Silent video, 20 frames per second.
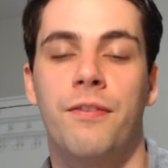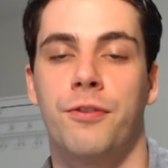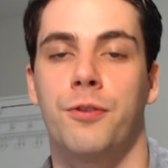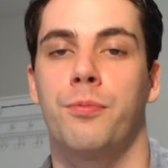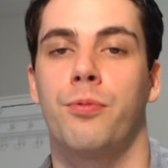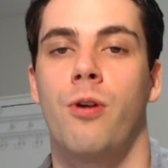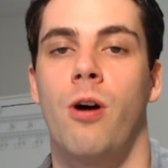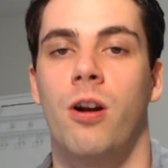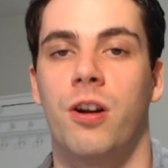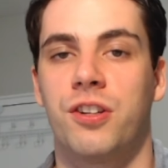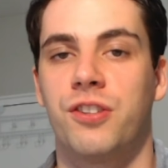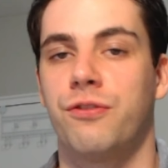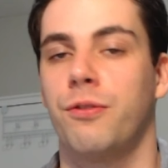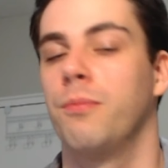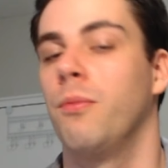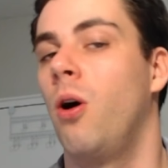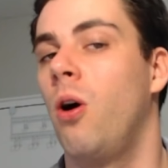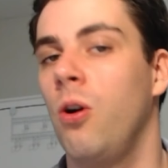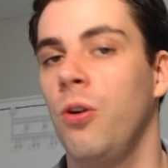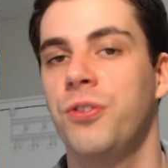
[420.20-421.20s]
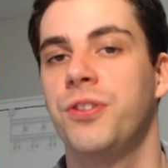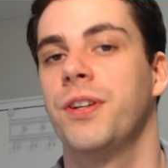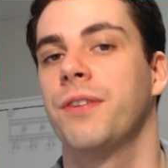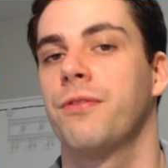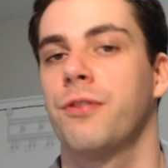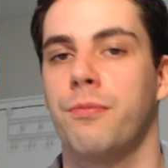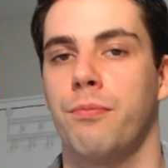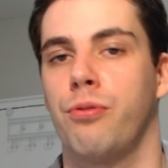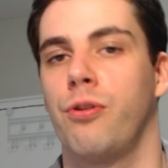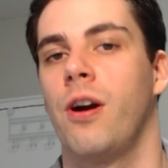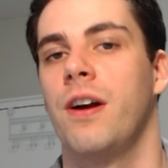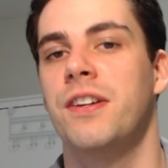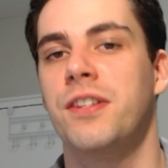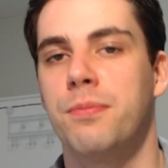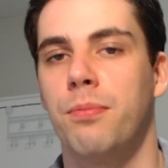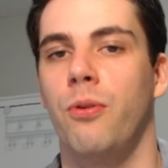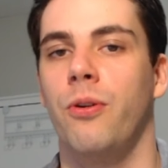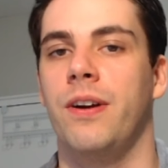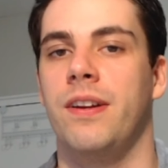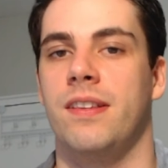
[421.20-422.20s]
offer products from all different price
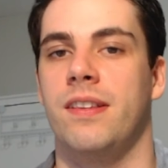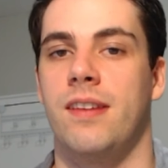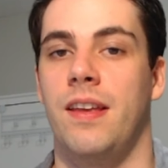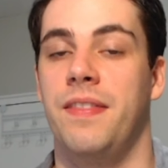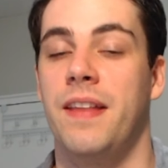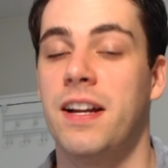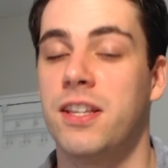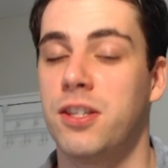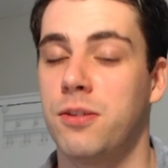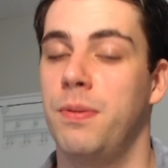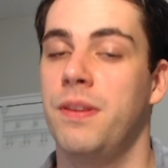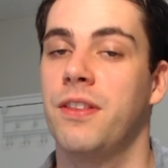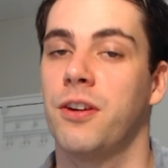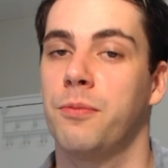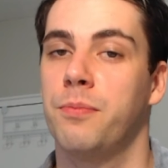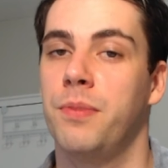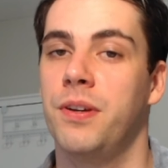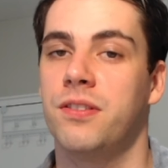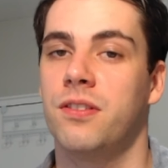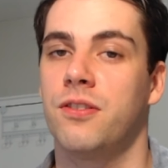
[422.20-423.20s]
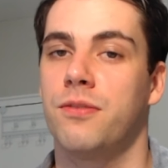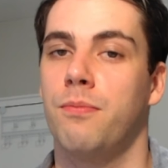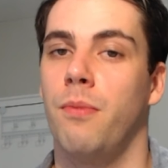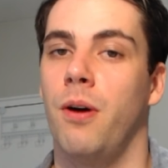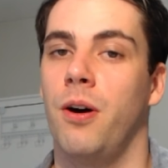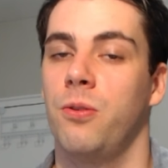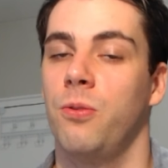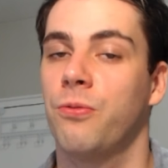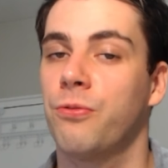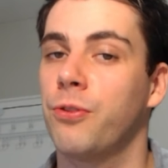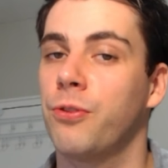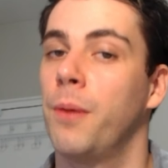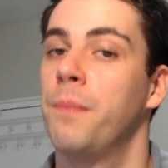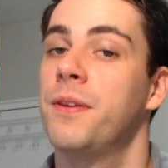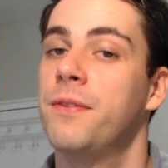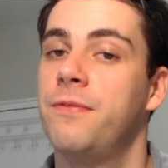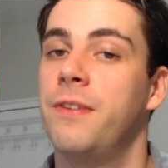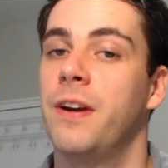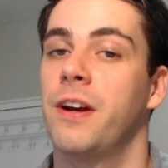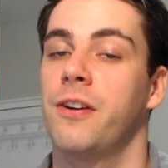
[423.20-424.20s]
points, and that's been their business model from
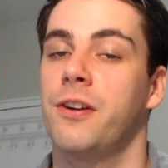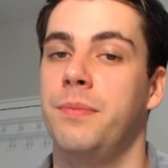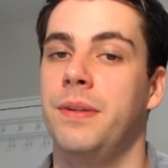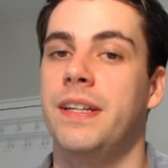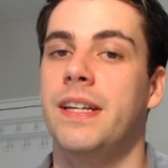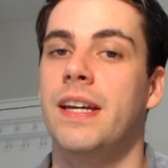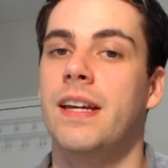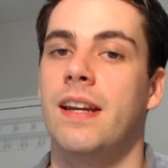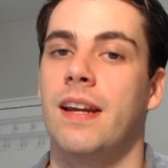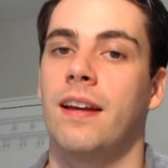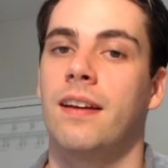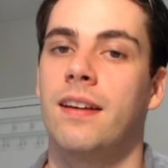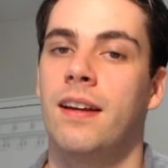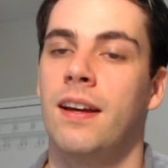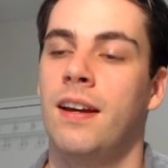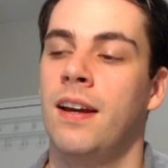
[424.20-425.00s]
the very beginning.